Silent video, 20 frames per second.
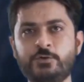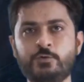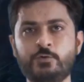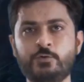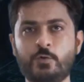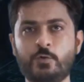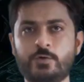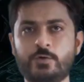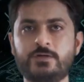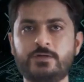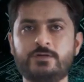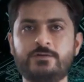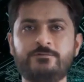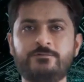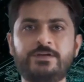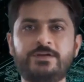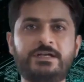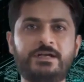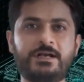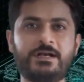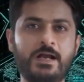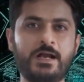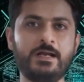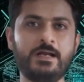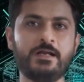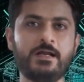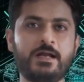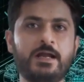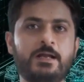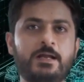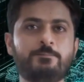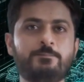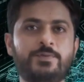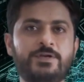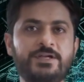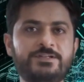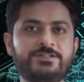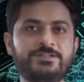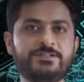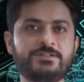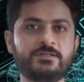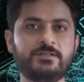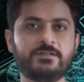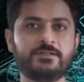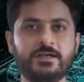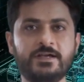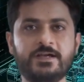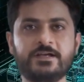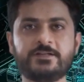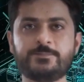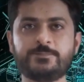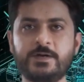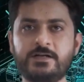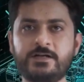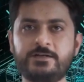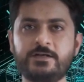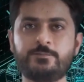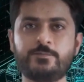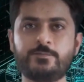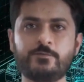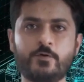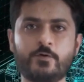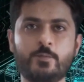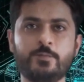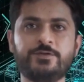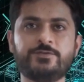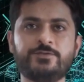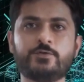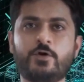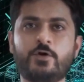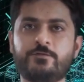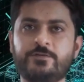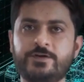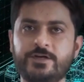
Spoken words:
Note, we try and breach the expected performance of a